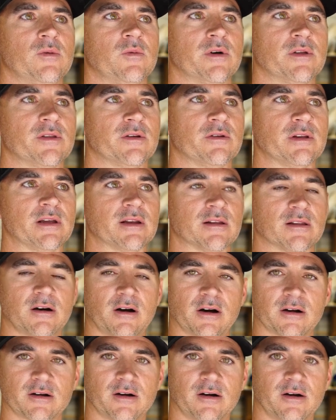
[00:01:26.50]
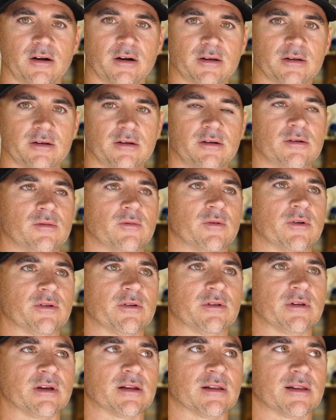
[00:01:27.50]
whether you need a lock-on,
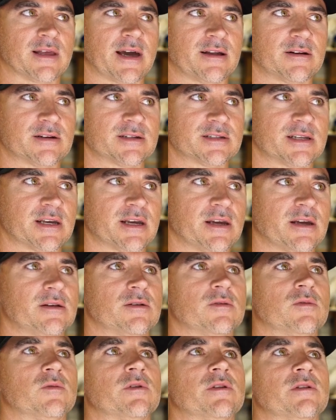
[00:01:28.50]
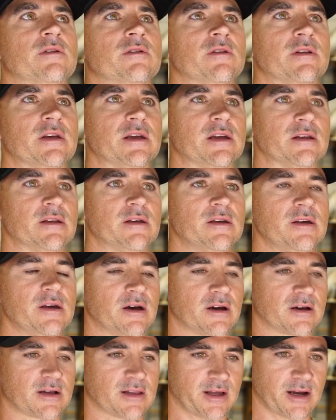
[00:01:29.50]
whether you need a ladder stand, whether you need
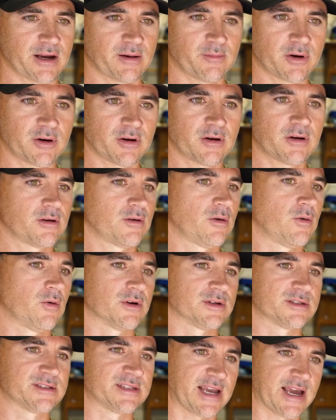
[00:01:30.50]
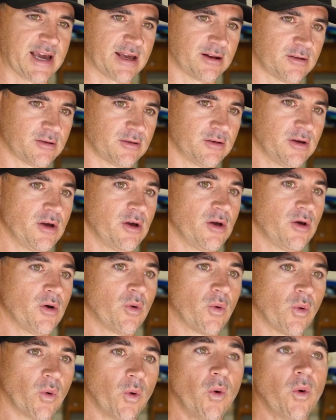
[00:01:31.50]
a climber or a saddle,
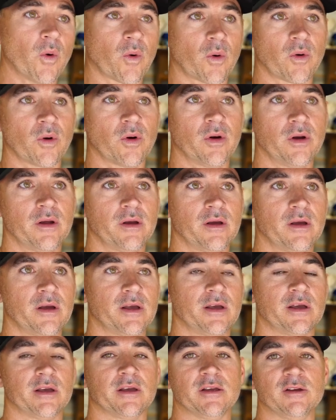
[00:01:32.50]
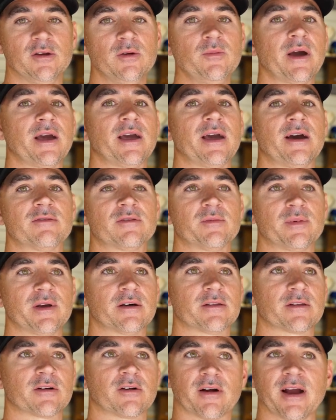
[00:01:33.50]
or you may have to be
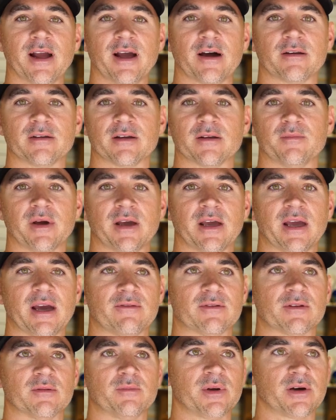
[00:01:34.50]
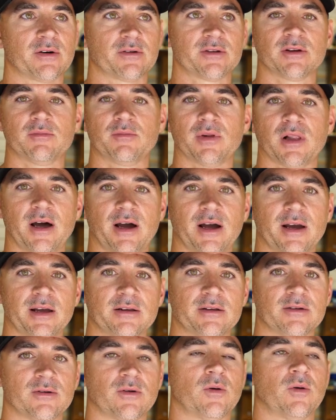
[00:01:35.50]
on the ground and may have to build your
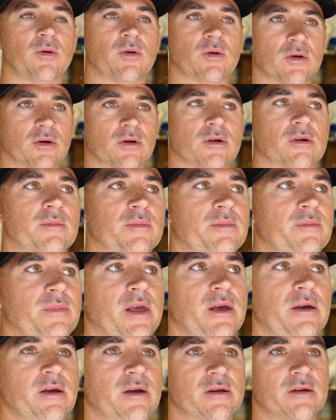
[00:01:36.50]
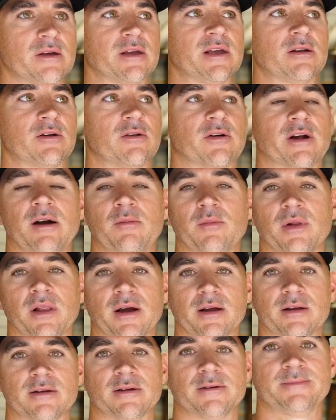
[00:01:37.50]
blind or get a ground
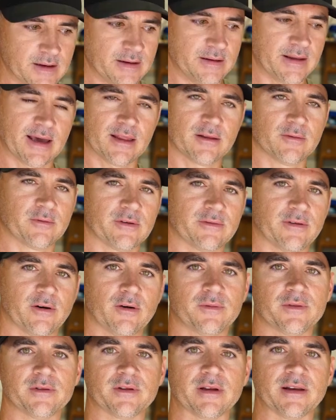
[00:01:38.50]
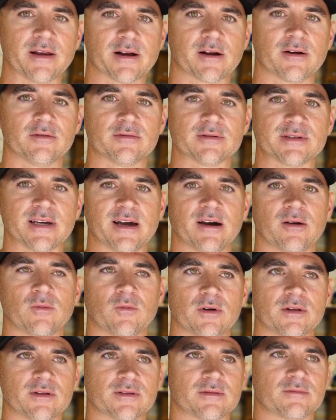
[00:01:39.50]
blind. Now that we've hopefully narrowed
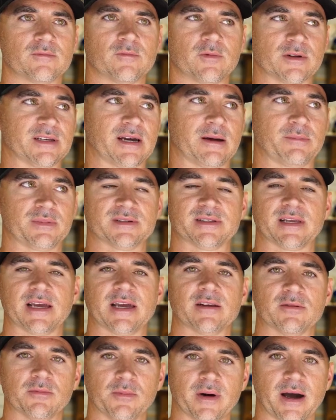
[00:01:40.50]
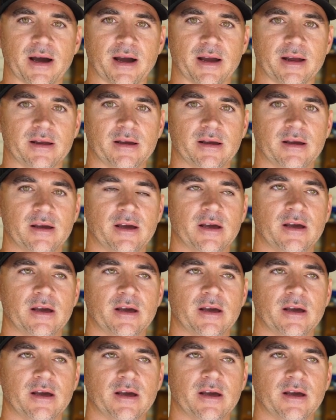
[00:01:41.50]
down what type of stand to buy,